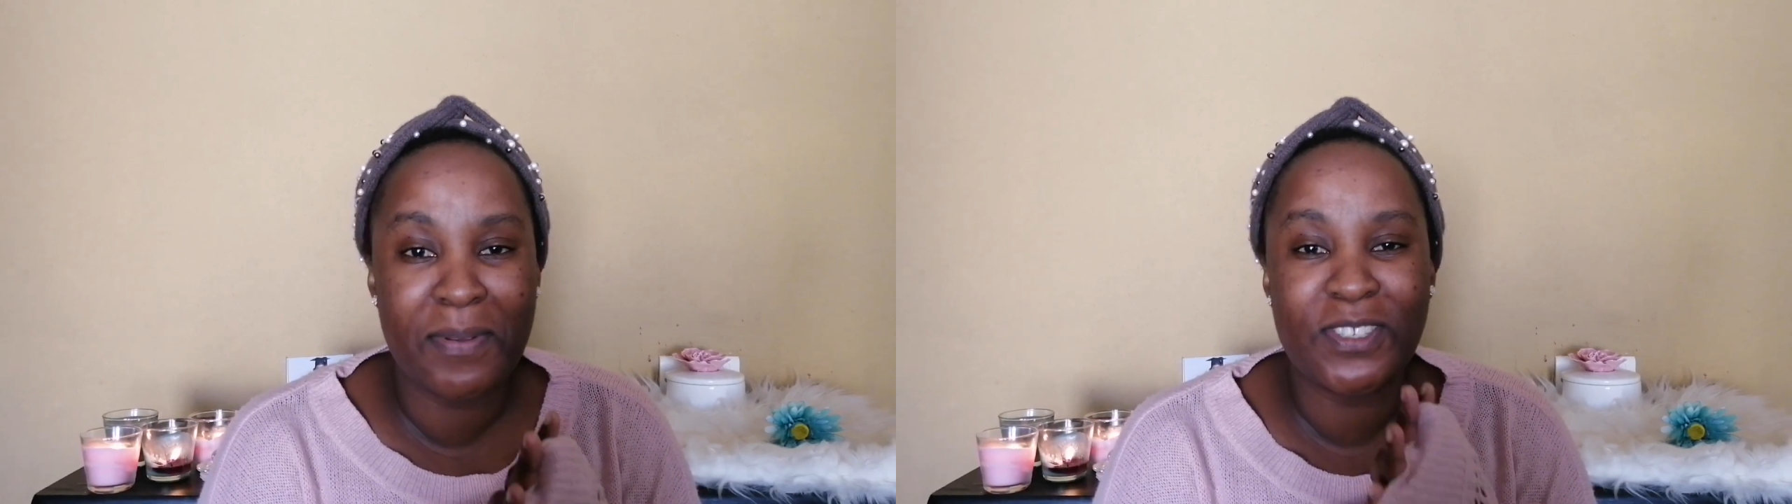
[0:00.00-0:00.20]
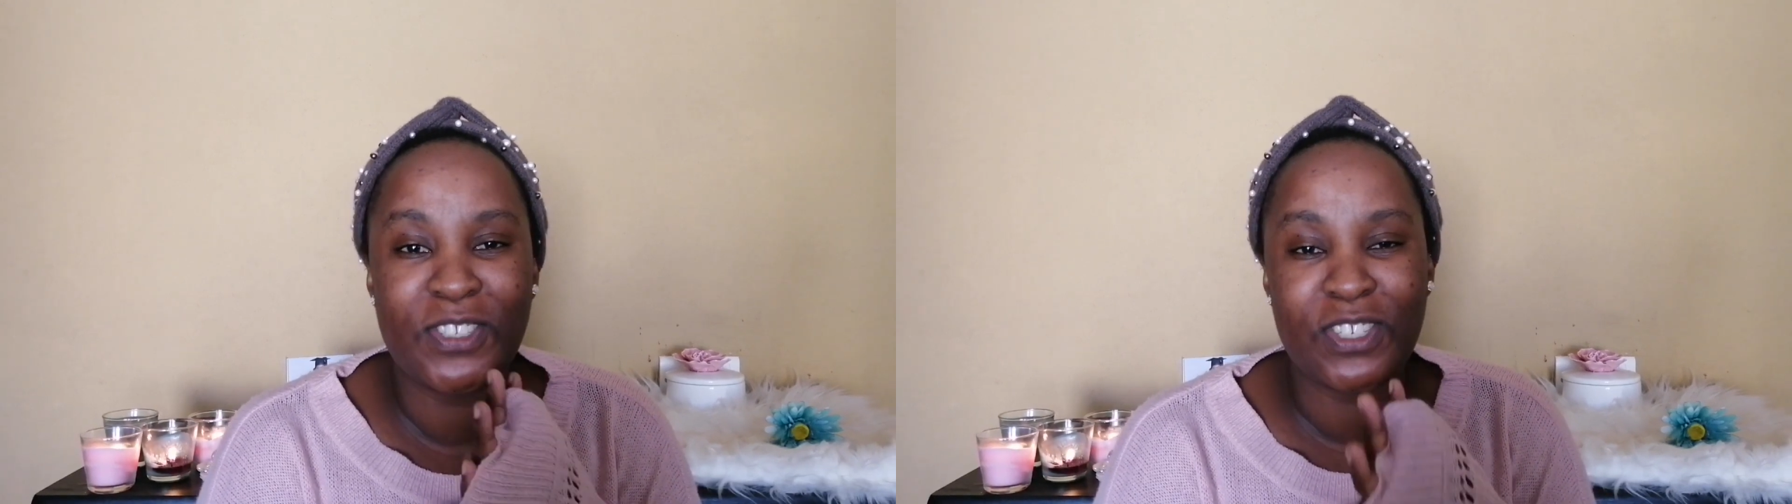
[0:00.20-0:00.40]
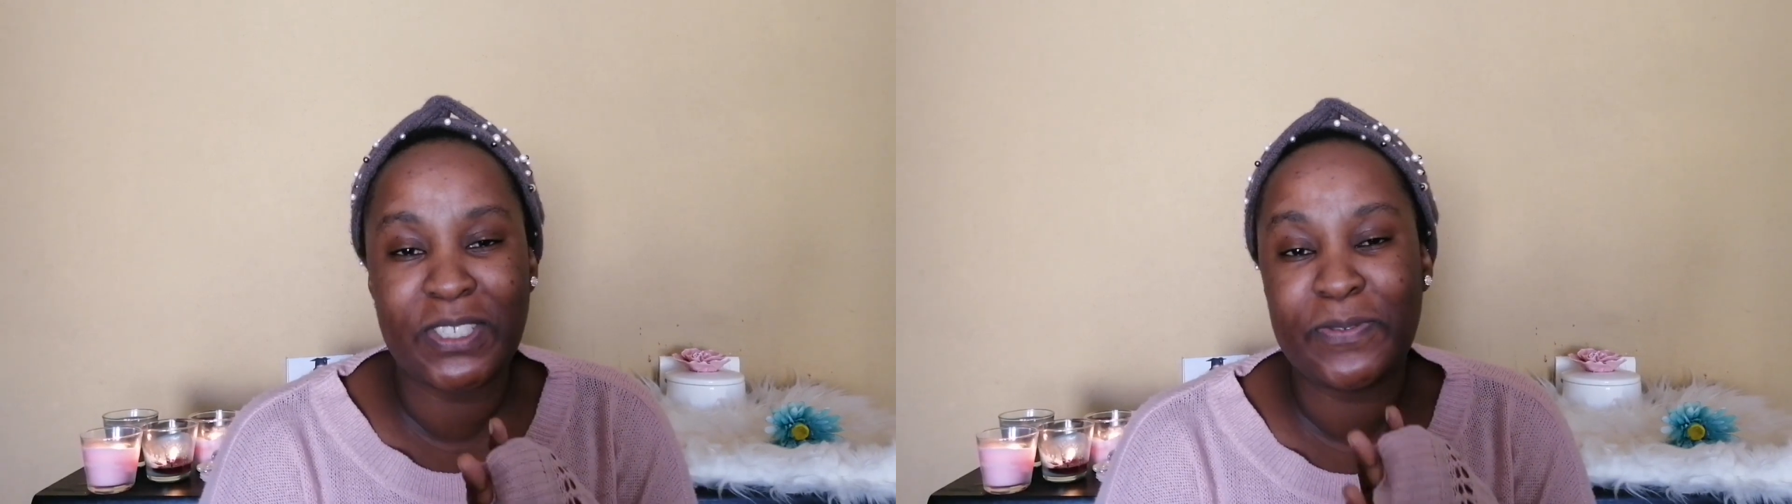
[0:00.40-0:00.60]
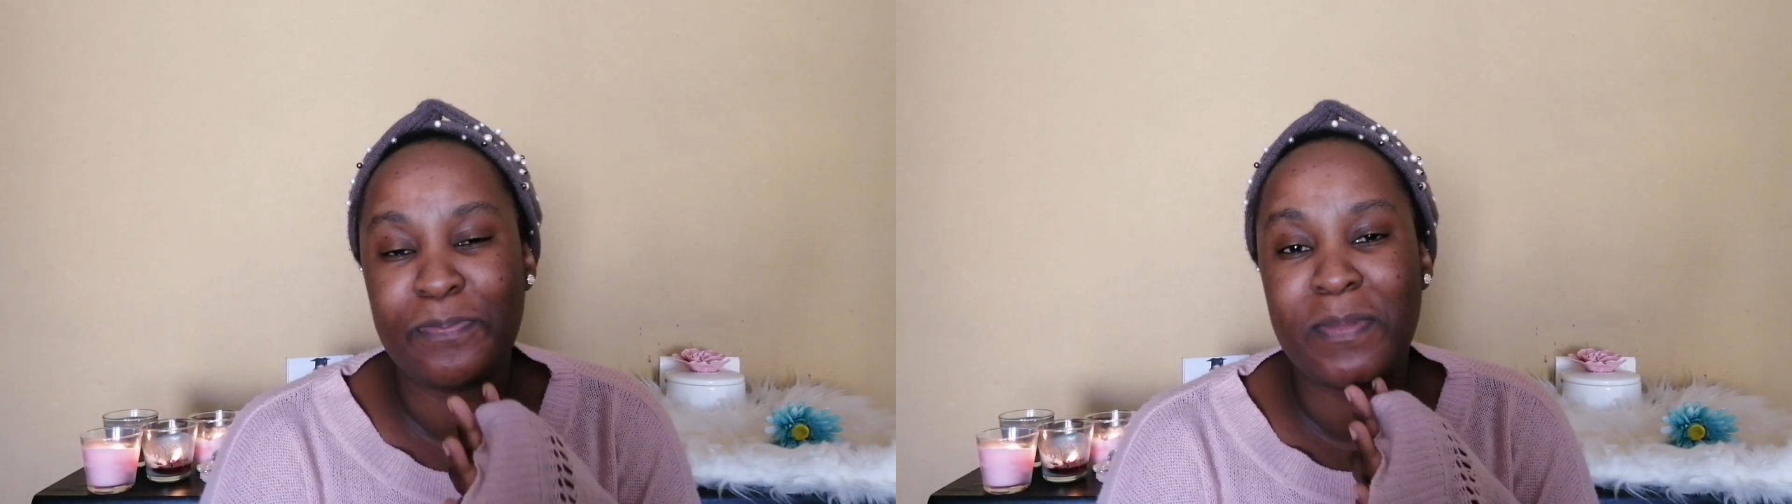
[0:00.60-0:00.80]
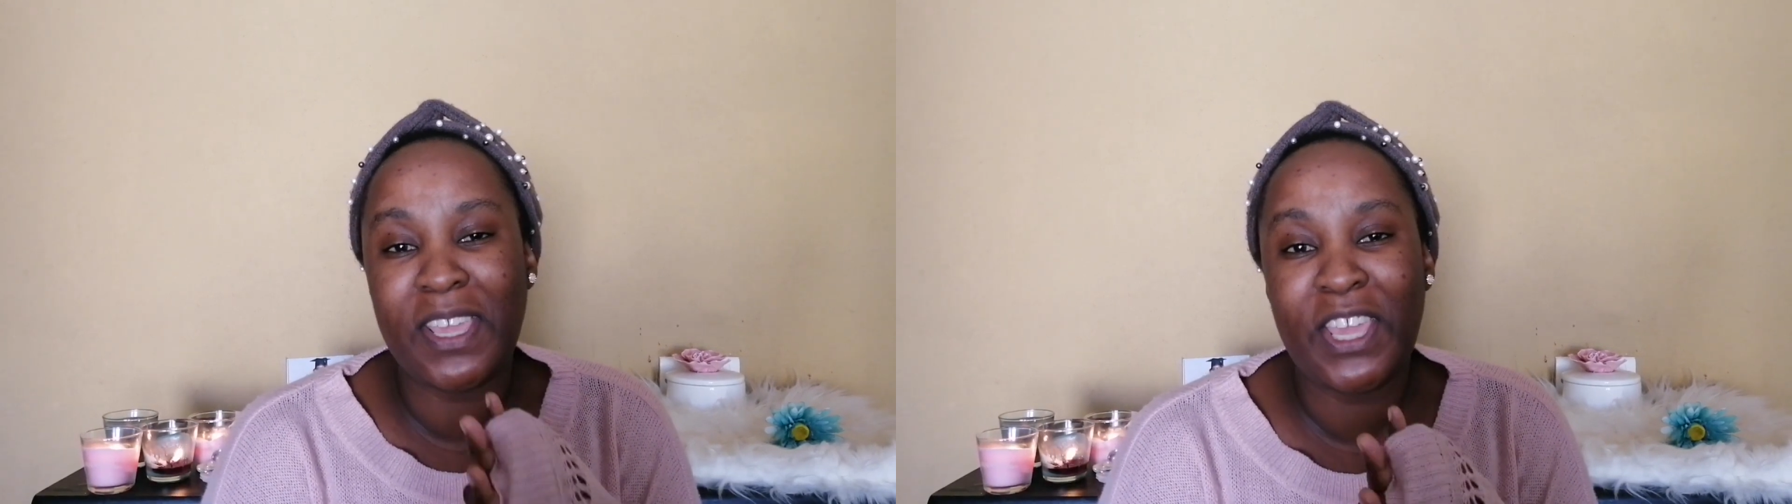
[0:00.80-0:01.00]
it was
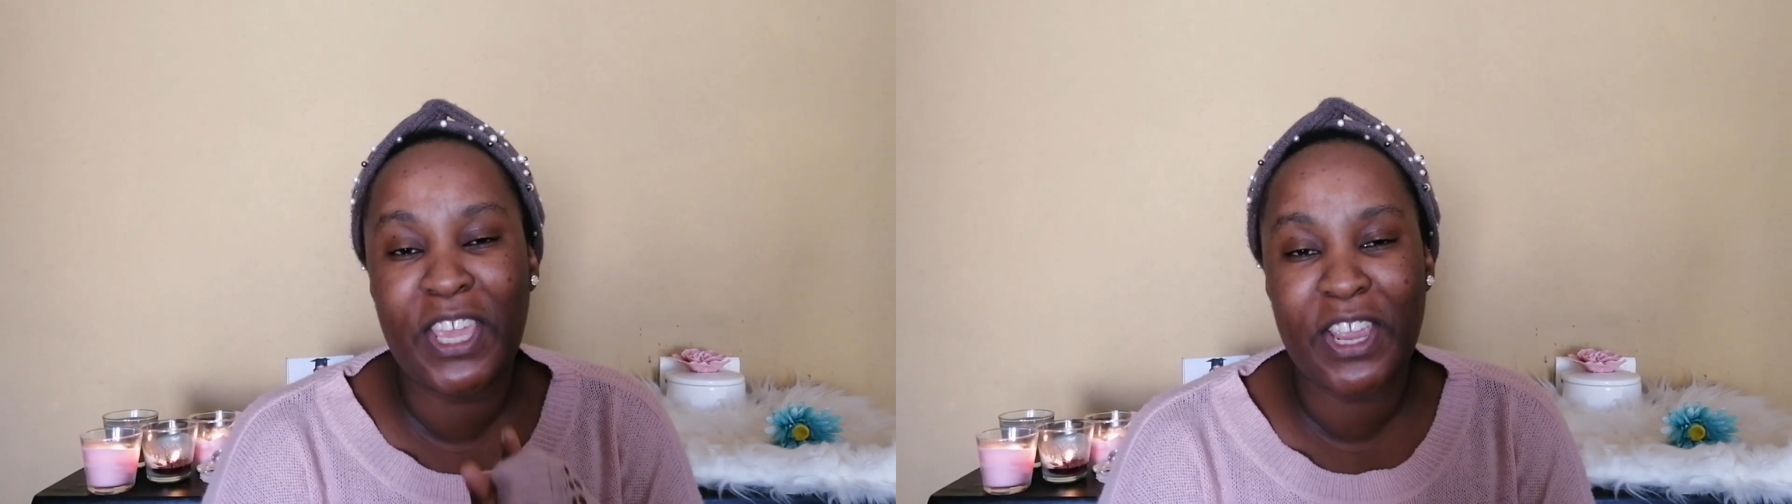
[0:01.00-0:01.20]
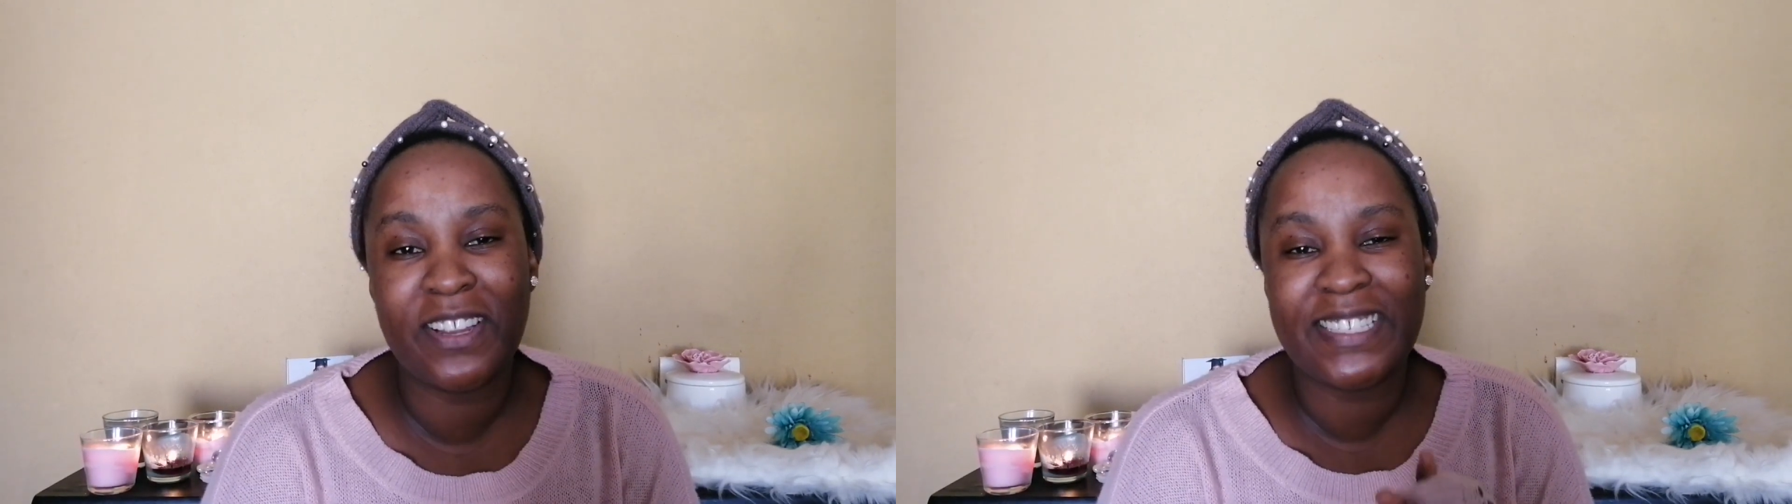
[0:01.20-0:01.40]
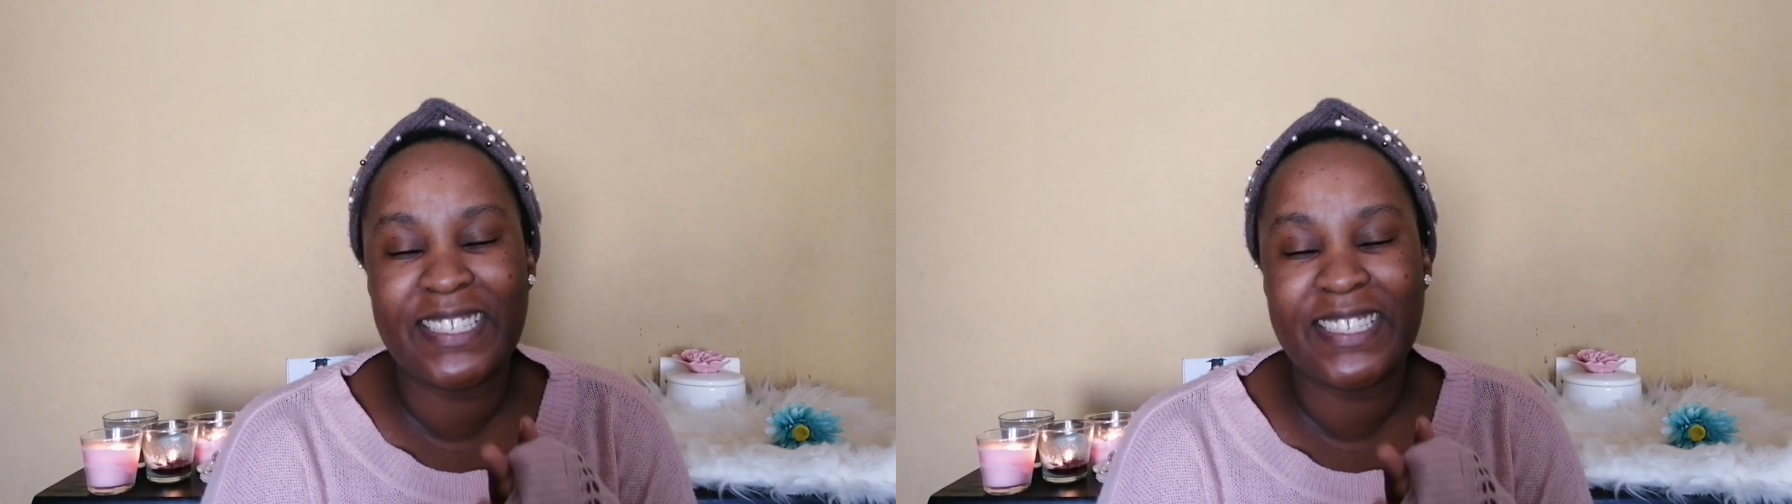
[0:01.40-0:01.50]
just me here